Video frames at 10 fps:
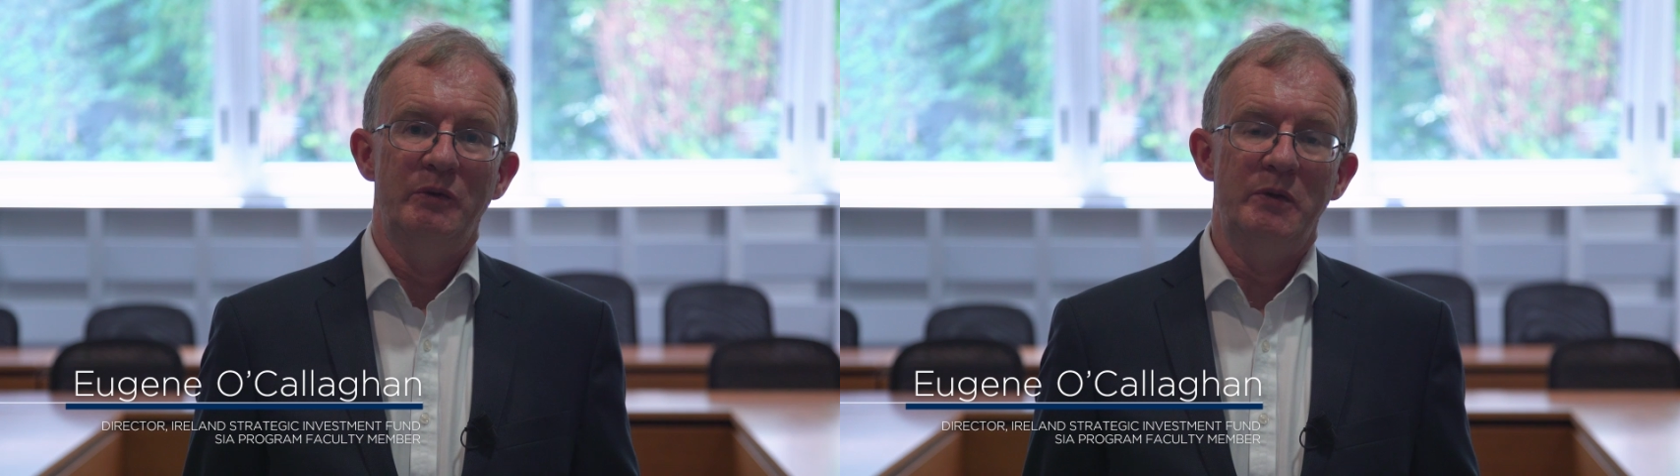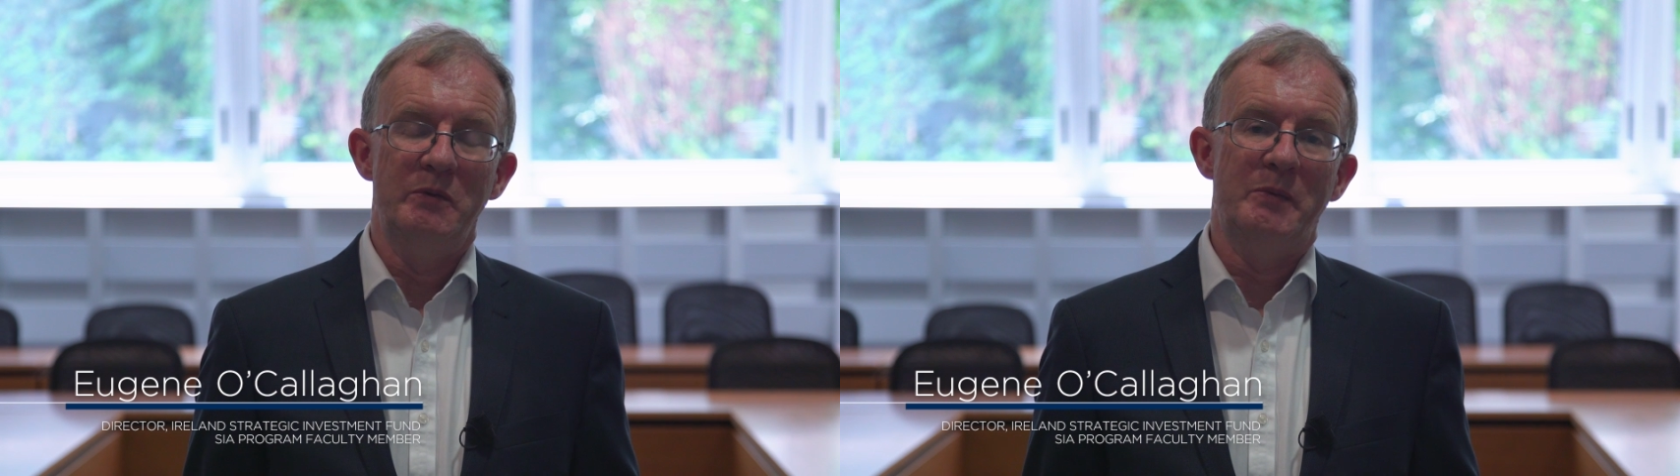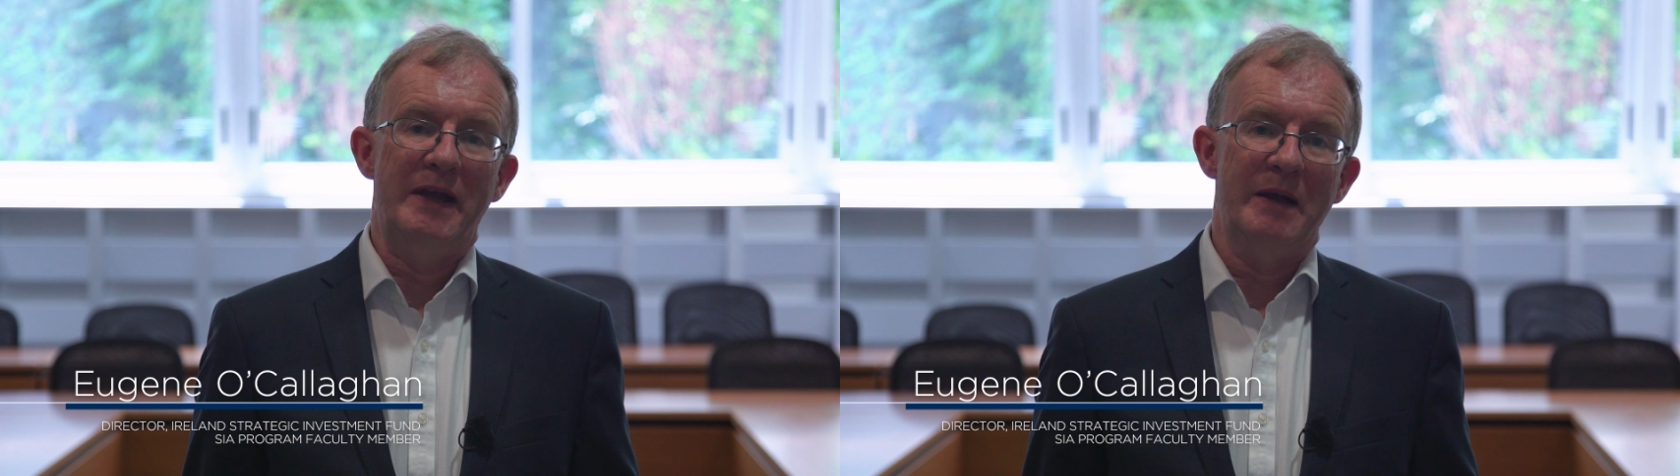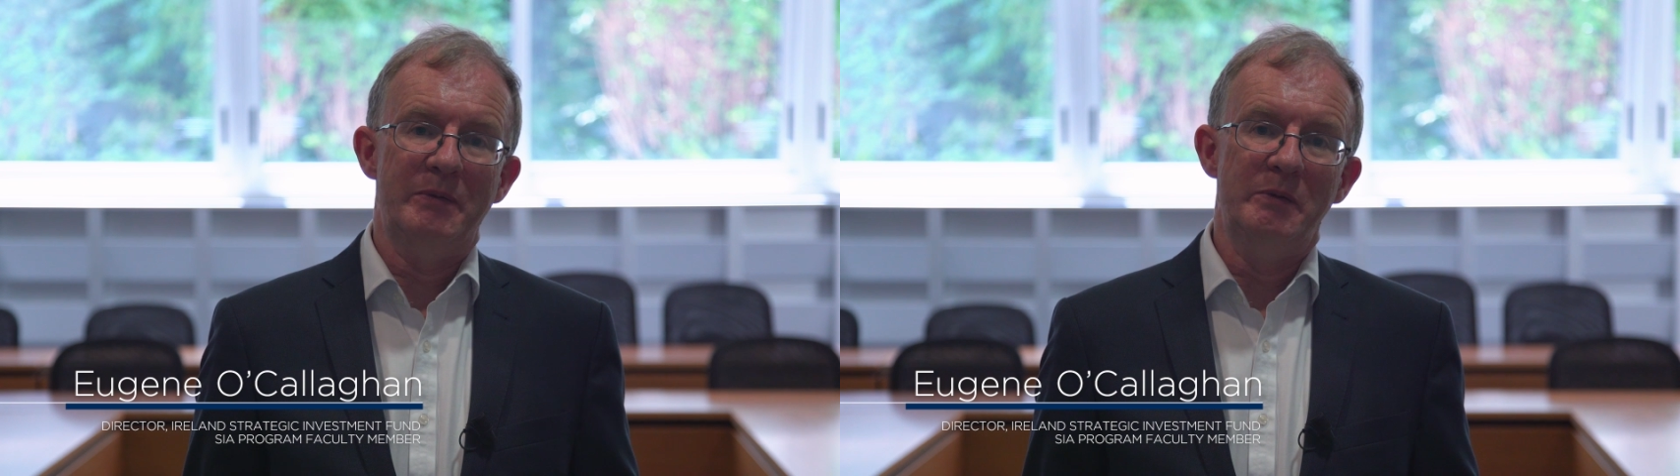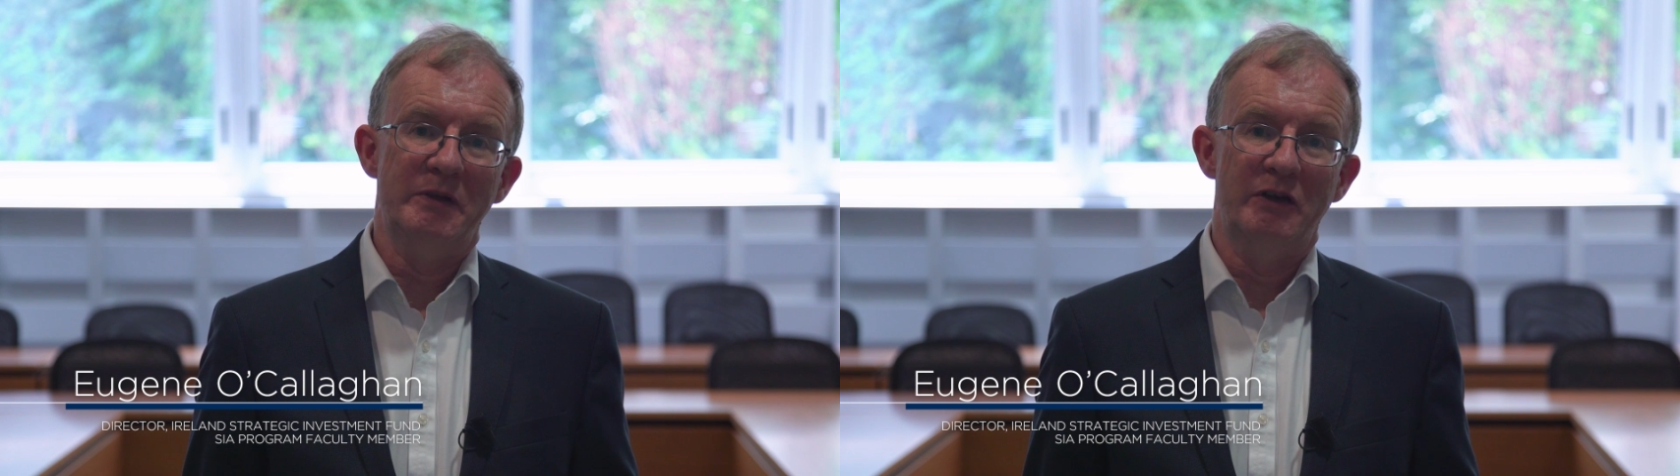we would be
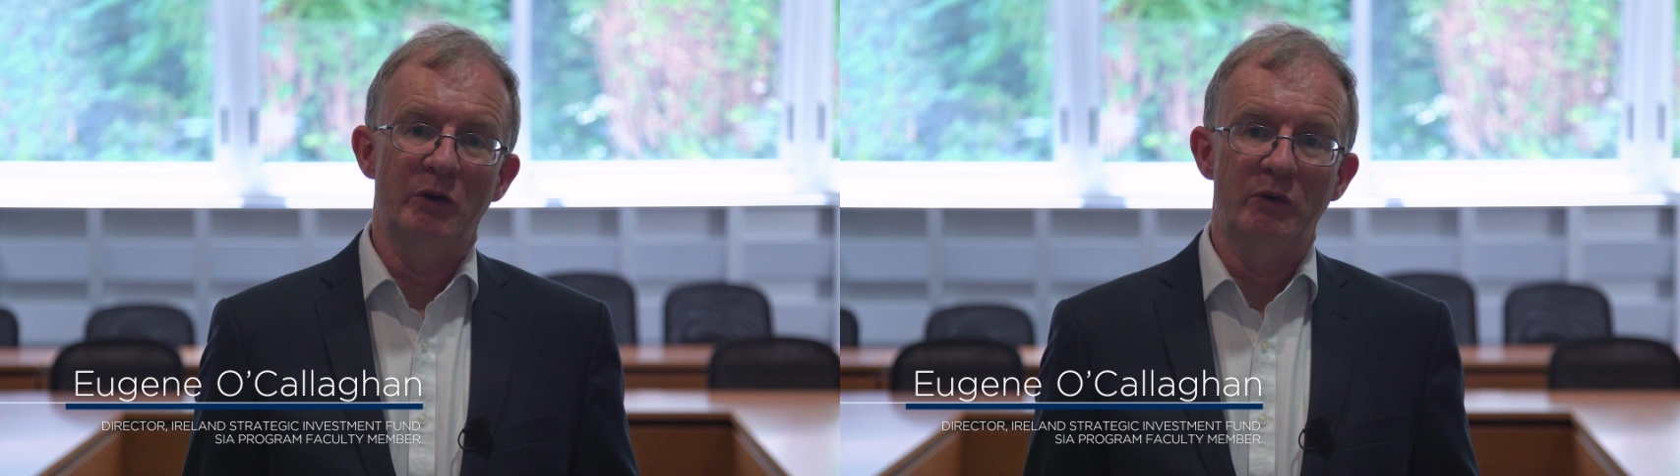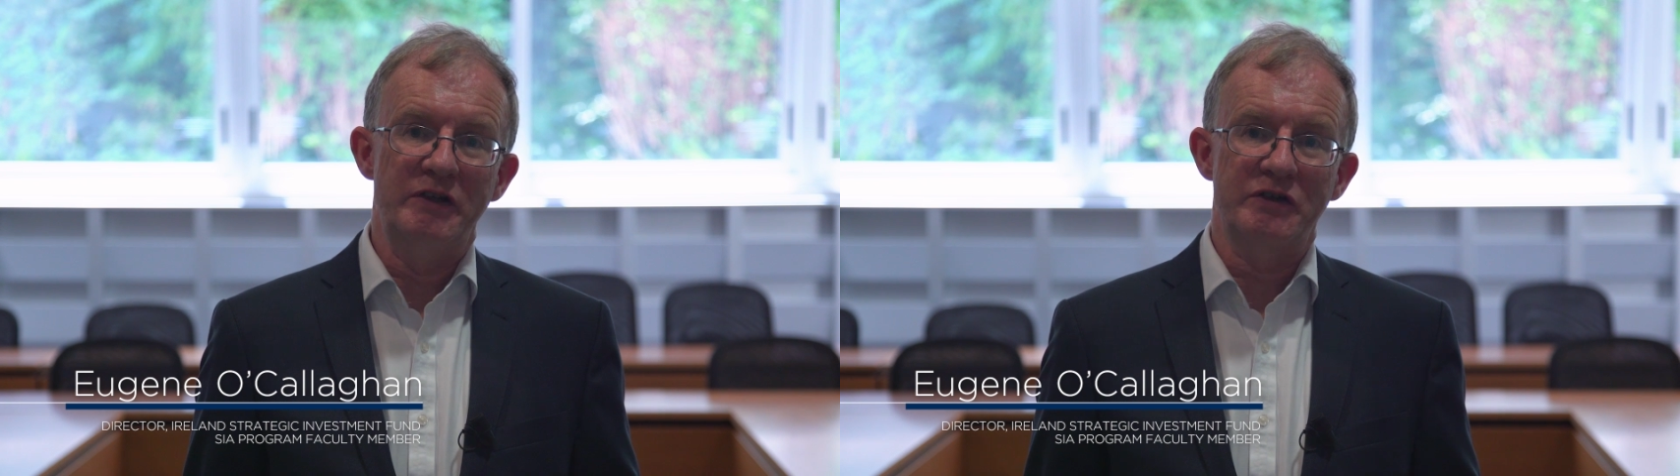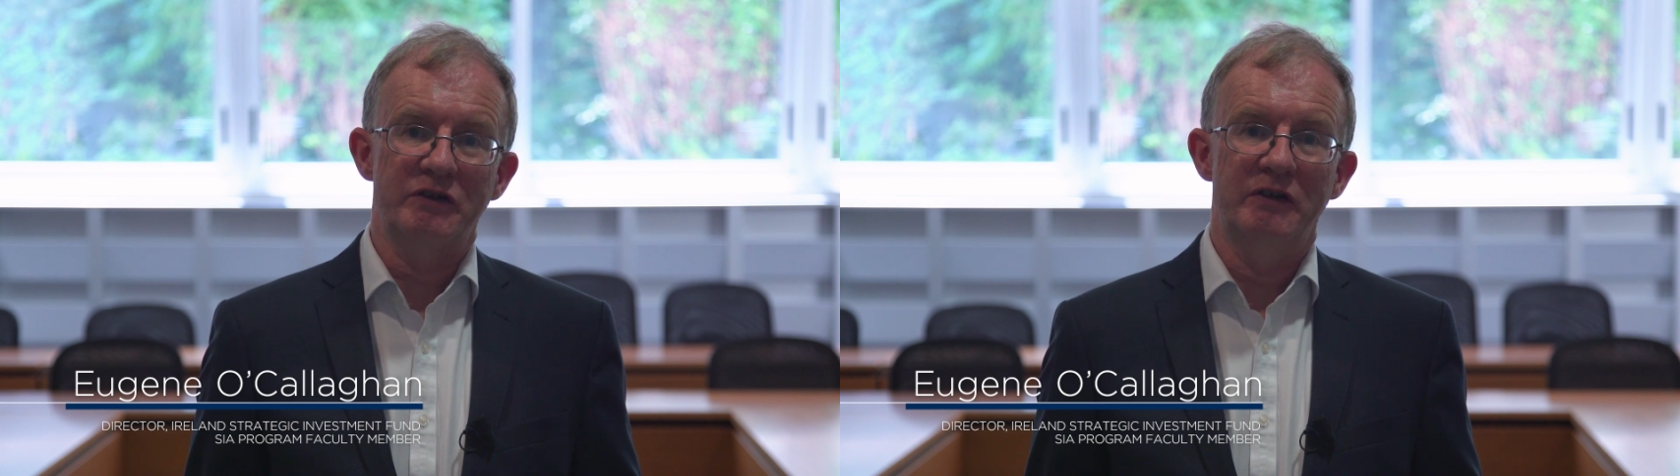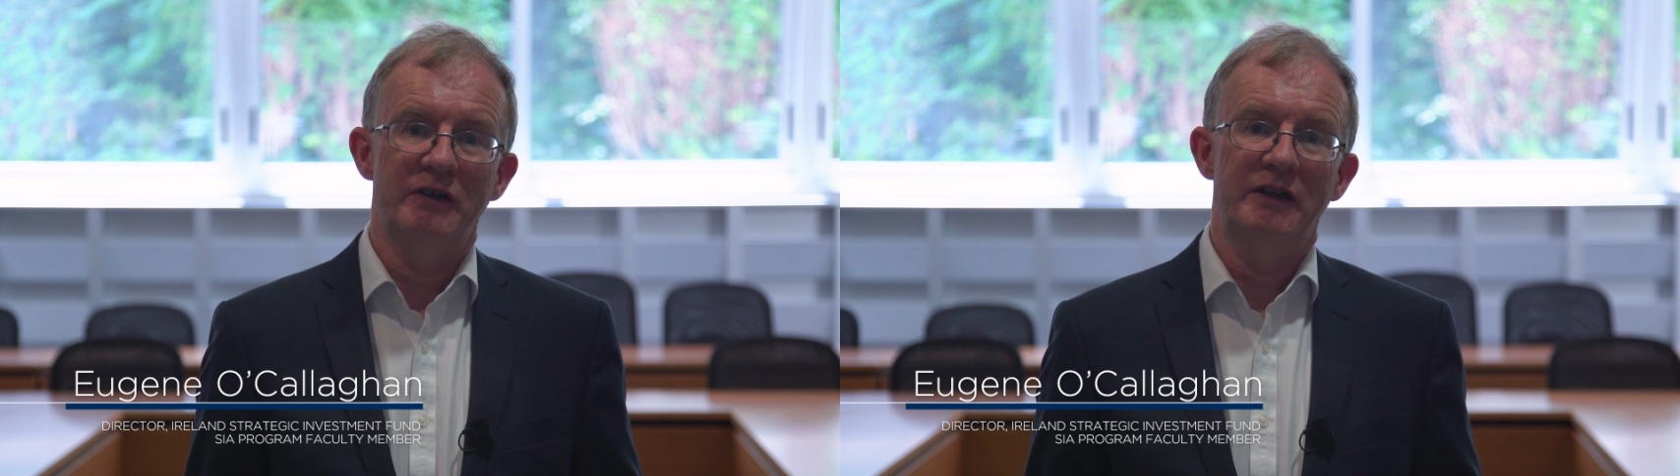happy with a low return.